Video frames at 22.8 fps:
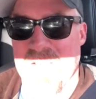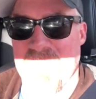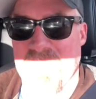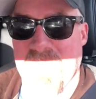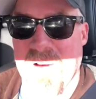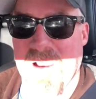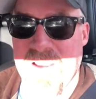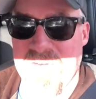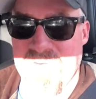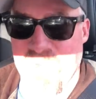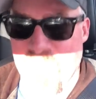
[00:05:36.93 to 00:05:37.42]

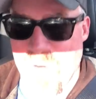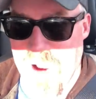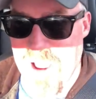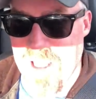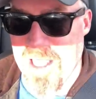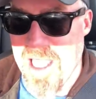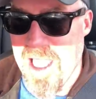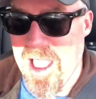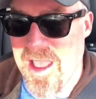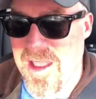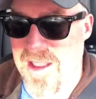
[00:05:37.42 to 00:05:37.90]
But
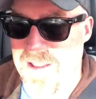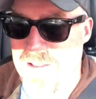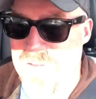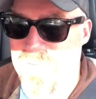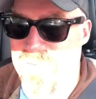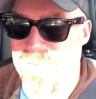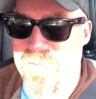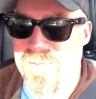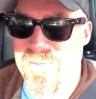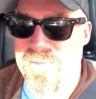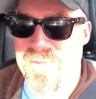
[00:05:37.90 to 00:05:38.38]
voila,
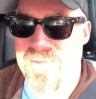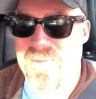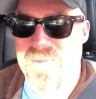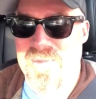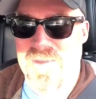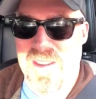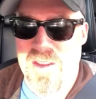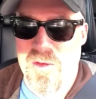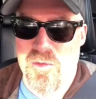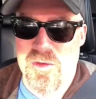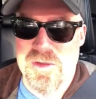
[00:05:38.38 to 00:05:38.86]

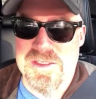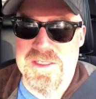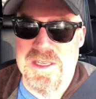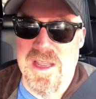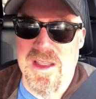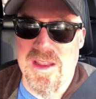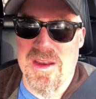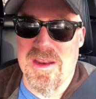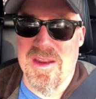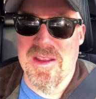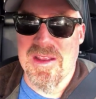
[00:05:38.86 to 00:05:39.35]
it was
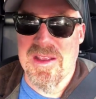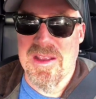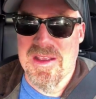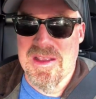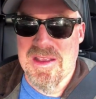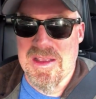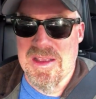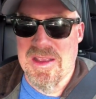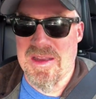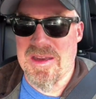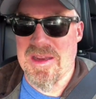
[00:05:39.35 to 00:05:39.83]
done.
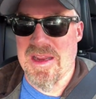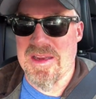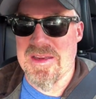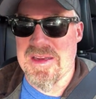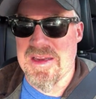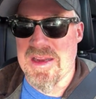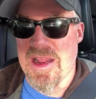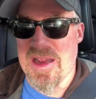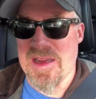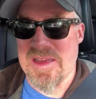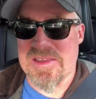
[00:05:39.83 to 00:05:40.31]
In
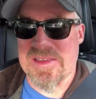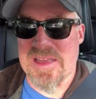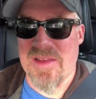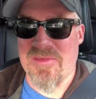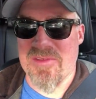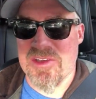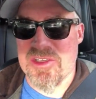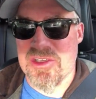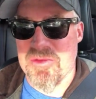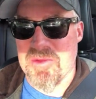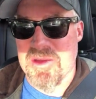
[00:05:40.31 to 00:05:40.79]

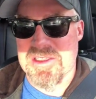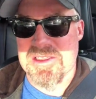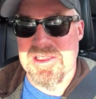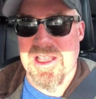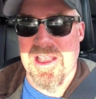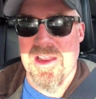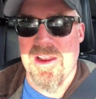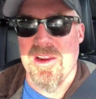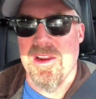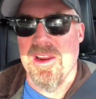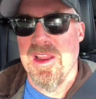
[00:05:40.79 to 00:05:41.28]
1987, two months
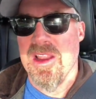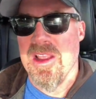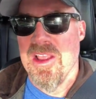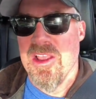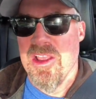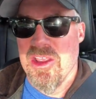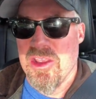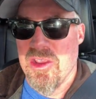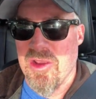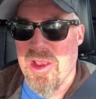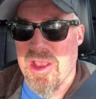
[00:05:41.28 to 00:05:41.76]
later,
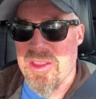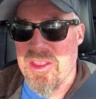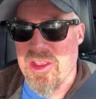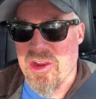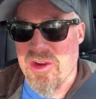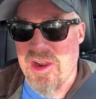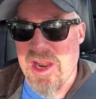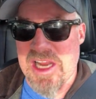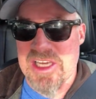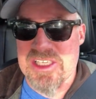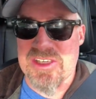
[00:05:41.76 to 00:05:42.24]
you had the
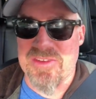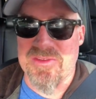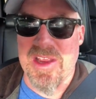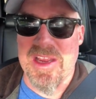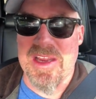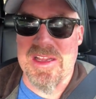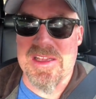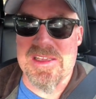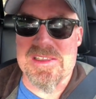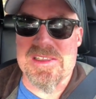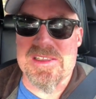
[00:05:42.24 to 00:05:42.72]
crash of
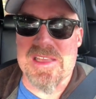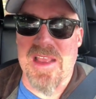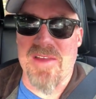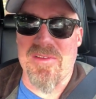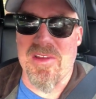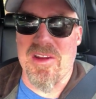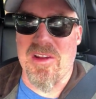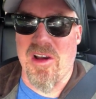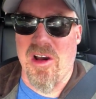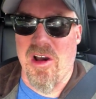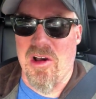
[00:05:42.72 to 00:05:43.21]

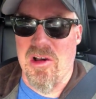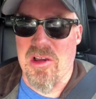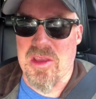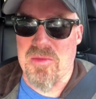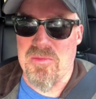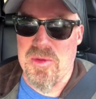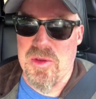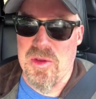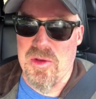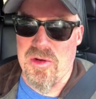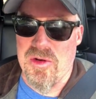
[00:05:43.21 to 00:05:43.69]
87, all
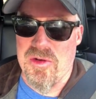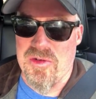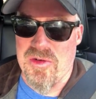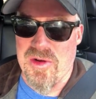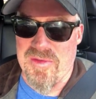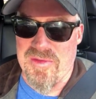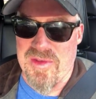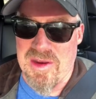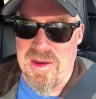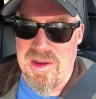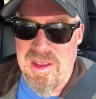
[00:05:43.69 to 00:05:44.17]
computer
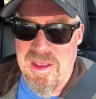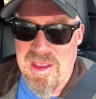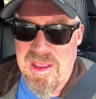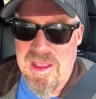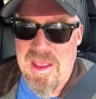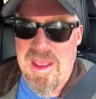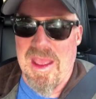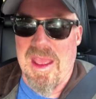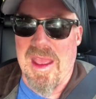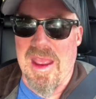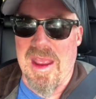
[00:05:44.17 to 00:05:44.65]
driven
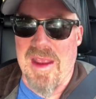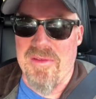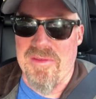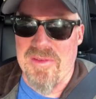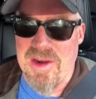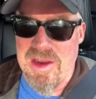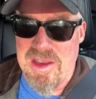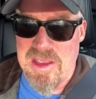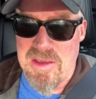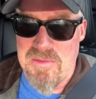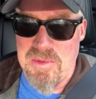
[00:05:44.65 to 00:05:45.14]

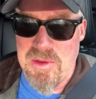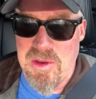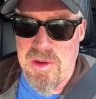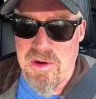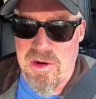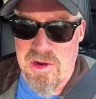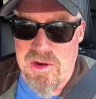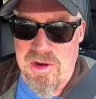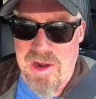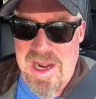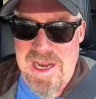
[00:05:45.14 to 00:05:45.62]
every
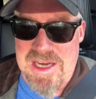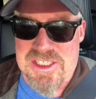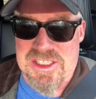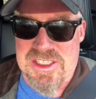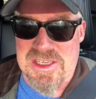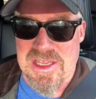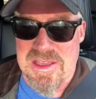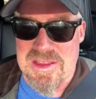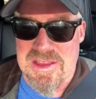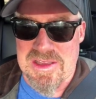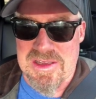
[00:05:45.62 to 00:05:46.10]
computer crash
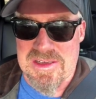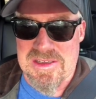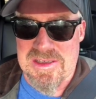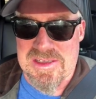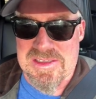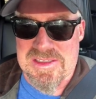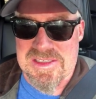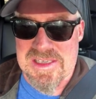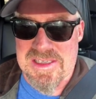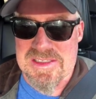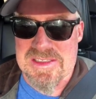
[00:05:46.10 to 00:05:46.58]

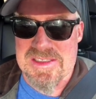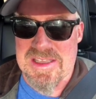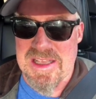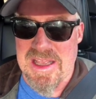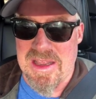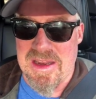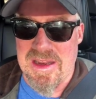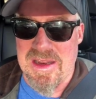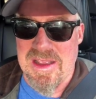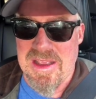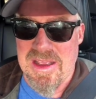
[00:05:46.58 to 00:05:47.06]
since
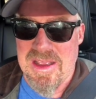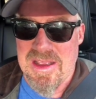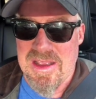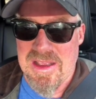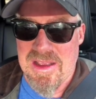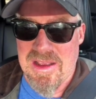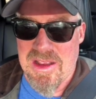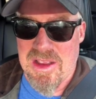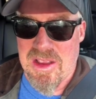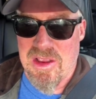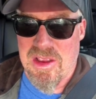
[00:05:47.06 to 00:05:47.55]
then,
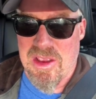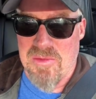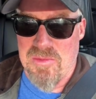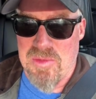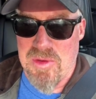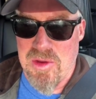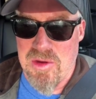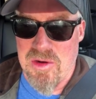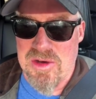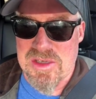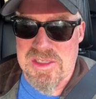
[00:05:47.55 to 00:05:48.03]

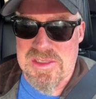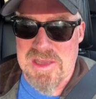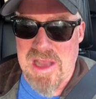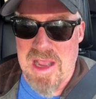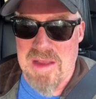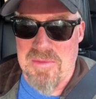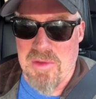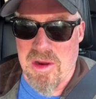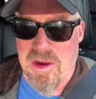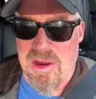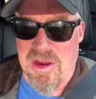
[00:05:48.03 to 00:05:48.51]
computer
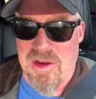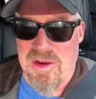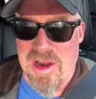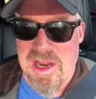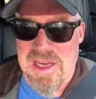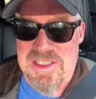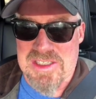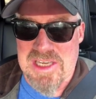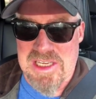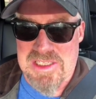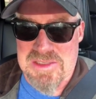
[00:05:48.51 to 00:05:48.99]
stock market
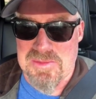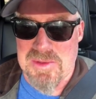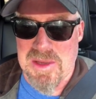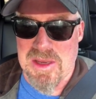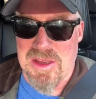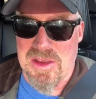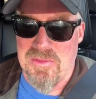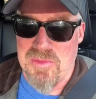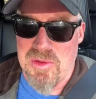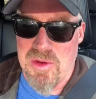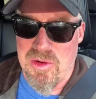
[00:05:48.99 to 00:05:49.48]
crash has
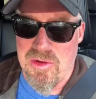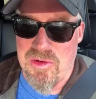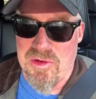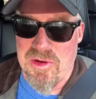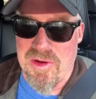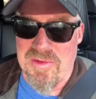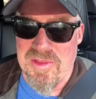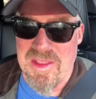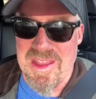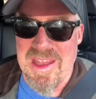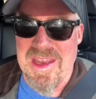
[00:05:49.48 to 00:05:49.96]
been computer
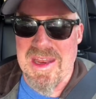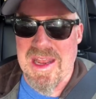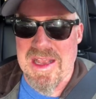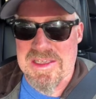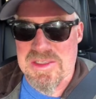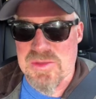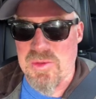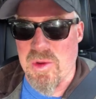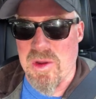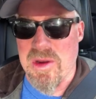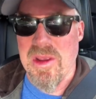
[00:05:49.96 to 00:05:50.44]
driven. The
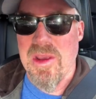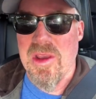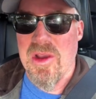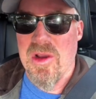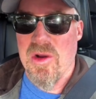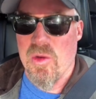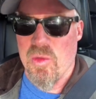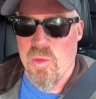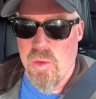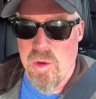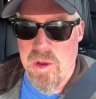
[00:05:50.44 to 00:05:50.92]
next one
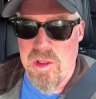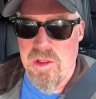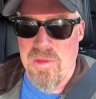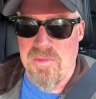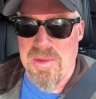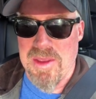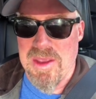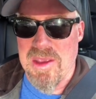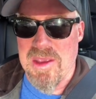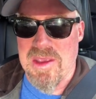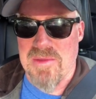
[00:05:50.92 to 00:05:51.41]
will
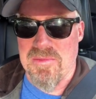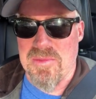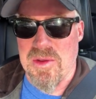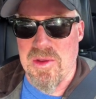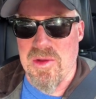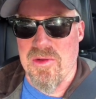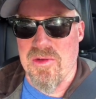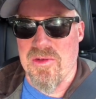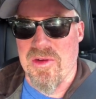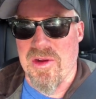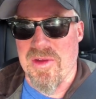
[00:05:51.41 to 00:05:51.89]
be
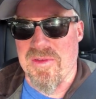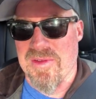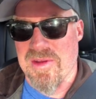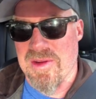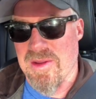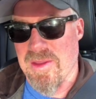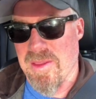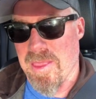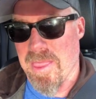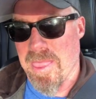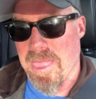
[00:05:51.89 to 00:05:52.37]
computer driven.